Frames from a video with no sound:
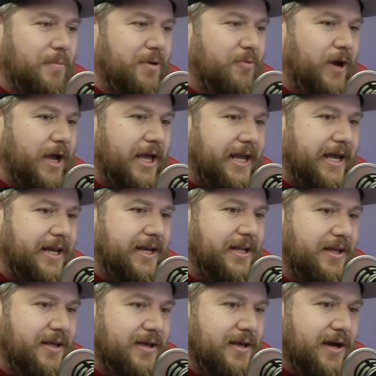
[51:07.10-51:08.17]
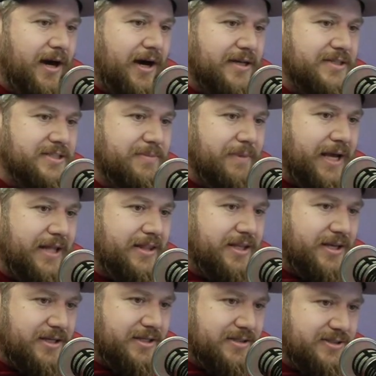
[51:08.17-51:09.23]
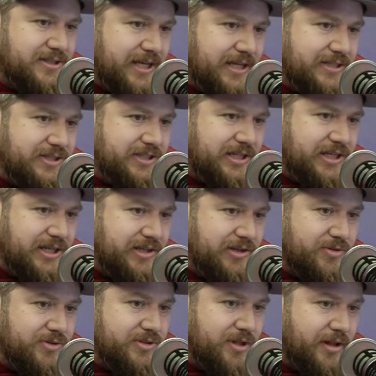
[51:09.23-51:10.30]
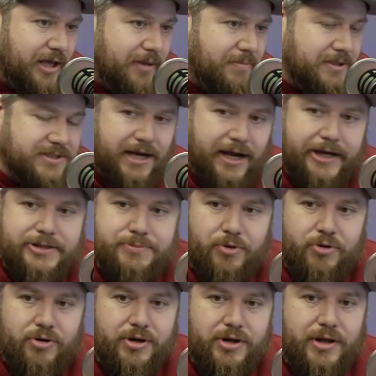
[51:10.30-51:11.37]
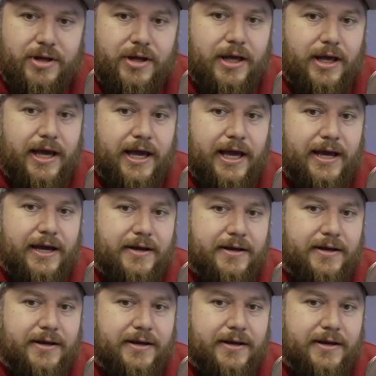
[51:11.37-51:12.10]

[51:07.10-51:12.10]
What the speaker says: weighing in. Samantha says she used to like massage porn, and